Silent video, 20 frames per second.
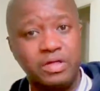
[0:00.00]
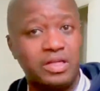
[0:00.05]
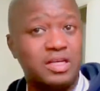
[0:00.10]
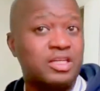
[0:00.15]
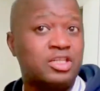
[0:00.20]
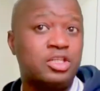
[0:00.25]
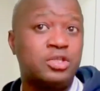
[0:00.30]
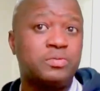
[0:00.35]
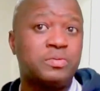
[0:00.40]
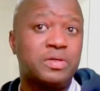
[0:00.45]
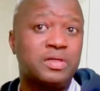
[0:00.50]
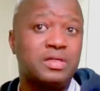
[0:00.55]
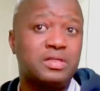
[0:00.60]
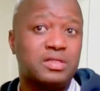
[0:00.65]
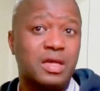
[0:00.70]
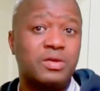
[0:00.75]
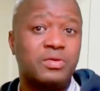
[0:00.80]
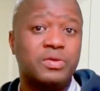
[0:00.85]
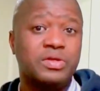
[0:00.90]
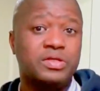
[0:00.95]
Leadership and
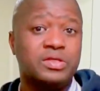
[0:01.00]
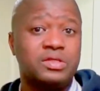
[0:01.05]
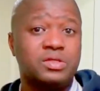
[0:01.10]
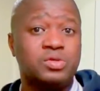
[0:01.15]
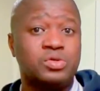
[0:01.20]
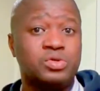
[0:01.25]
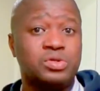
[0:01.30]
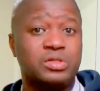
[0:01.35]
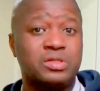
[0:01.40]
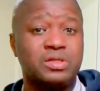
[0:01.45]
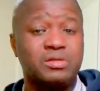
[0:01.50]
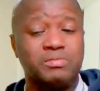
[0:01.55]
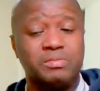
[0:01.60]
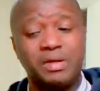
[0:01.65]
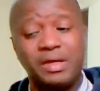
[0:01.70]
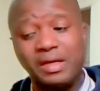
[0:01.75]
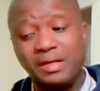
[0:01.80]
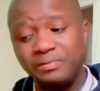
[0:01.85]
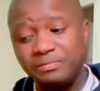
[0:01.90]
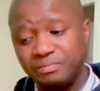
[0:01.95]
Integrity hosted
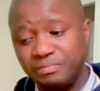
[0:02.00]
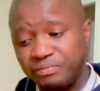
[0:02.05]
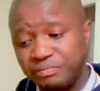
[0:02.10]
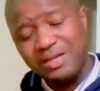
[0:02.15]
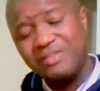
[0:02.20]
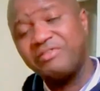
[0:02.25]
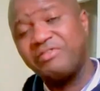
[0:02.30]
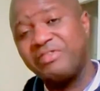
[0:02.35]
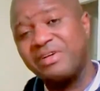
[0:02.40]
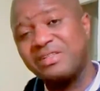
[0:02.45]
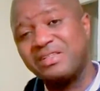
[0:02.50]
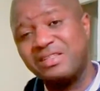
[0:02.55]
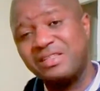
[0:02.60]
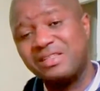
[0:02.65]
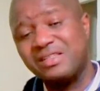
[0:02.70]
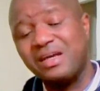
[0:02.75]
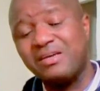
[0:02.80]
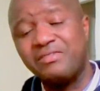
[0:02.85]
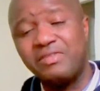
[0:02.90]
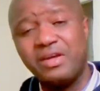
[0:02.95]
by St.
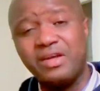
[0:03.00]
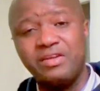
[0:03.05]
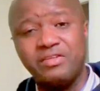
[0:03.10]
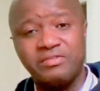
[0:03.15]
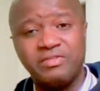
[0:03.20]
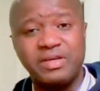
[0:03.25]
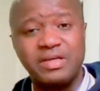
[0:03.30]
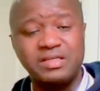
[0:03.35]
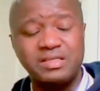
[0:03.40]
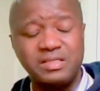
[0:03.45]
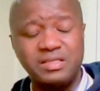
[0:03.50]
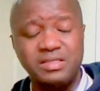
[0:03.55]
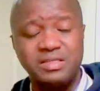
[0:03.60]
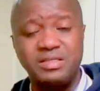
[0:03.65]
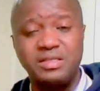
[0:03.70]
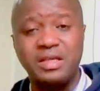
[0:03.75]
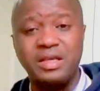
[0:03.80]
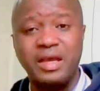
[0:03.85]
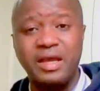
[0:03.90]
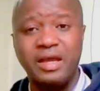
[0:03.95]
Francis Xavier University
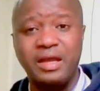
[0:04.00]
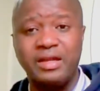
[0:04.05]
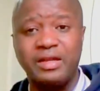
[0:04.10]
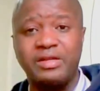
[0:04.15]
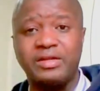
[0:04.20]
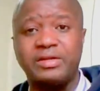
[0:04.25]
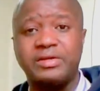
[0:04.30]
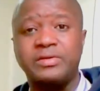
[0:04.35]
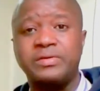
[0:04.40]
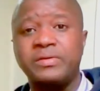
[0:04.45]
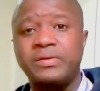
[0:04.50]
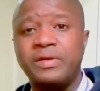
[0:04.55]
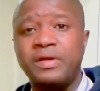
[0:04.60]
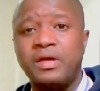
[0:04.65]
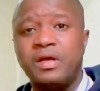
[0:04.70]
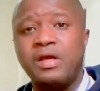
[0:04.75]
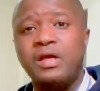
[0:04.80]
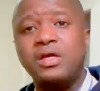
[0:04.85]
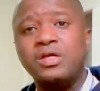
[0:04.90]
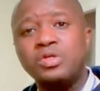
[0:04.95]
in Canada.
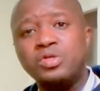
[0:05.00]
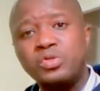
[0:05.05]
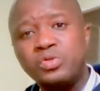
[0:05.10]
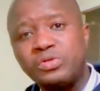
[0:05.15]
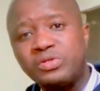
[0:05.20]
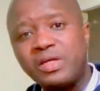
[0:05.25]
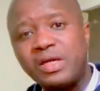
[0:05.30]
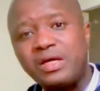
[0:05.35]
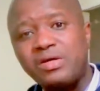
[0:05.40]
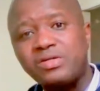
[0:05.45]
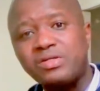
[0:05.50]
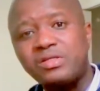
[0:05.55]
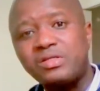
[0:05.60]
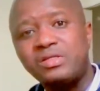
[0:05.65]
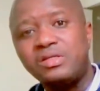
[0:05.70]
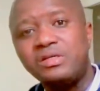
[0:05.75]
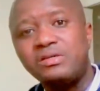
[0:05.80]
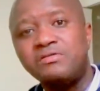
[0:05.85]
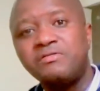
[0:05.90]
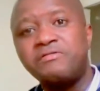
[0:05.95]
In
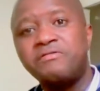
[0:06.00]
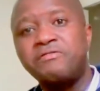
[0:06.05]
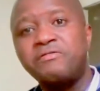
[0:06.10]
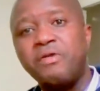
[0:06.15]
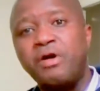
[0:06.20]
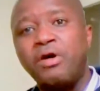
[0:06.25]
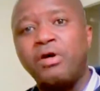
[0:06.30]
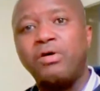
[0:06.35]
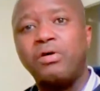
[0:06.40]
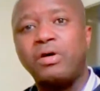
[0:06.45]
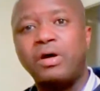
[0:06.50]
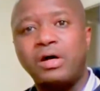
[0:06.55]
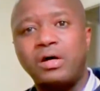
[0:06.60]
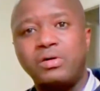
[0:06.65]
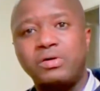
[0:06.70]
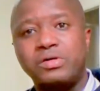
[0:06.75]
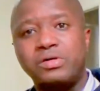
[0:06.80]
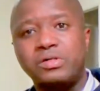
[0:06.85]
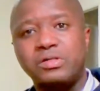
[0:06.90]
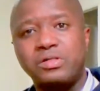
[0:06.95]
2004,
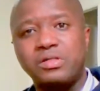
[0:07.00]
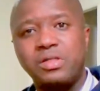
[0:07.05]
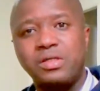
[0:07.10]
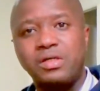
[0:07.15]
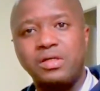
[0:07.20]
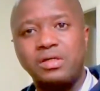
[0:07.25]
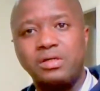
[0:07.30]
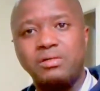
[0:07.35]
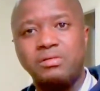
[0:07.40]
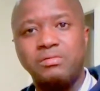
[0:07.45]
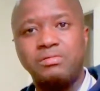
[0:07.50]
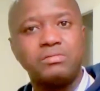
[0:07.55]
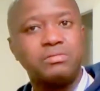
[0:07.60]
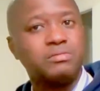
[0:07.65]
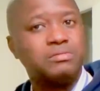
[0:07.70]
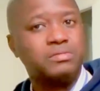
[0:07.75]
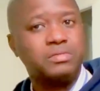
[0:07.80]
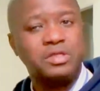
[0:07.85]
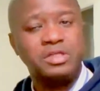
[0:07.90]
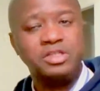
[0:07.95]
I was uh,
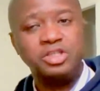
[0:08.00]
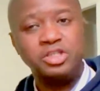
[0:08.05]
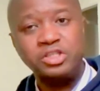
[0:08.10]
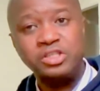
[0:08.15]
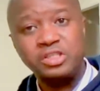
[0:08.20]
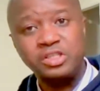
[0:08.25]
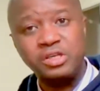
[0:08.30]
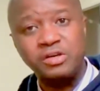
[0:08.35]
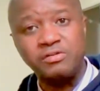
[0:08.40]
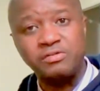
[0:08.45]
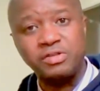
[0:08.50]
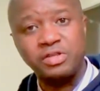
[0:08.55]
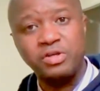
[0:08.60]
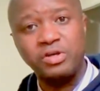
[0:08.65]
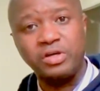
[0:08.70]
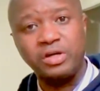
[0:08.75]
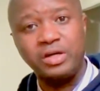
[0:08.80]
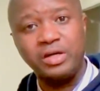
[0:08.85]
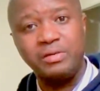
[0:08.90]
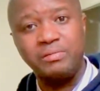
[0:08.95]
Asian South
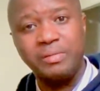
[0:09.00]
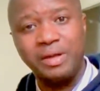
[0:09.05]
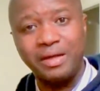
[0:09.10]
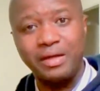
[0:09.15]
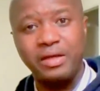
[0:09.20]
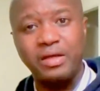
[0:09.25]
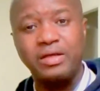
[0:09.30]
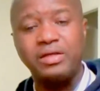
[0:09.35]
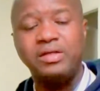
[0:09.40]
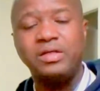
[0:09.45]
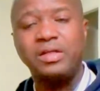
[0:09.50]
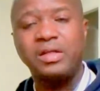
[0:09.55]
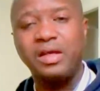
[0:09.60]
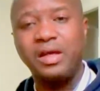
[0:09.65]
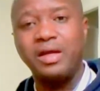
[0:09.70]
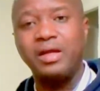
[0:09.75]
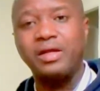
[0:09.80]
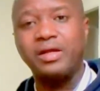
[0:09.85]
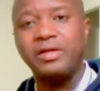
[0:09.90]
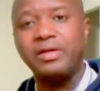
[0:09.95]
Scholar in McGill in
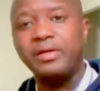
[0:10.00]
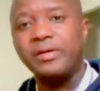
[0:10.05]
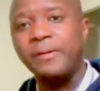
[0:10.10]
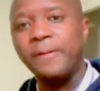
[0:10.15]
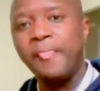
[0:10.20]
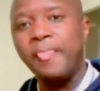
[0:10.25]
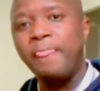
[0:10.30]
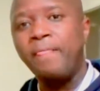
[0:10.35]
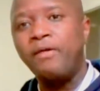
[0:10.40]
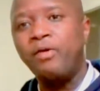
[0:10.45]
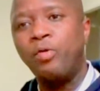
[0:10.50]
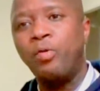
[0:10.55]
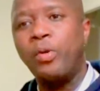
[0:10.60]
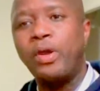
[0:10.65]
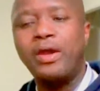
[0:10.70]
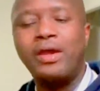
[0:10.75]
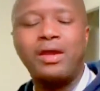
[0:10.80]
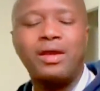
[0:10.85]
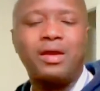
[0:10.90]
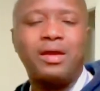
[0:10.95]
Canada,
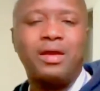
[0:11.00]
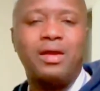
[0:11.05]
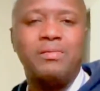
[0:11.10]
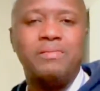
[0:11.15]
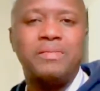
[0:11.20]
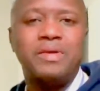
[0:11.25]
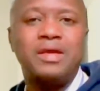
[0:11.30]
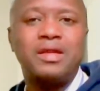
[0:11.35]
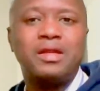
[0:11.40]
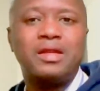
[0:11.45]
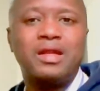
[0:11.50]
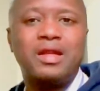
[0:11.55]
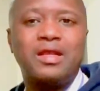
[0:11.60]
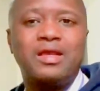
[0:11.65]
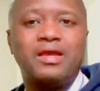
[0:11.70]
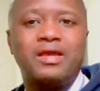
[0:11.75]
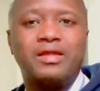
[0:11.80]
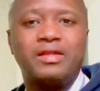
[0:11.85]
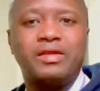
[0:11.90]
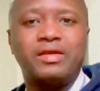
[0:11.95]
where I made
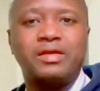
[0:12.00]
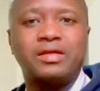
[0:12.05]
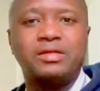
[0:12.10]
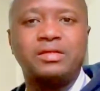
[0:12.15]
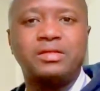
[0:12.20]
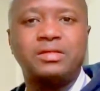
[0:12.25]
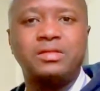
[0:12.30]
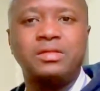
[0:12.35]
clear that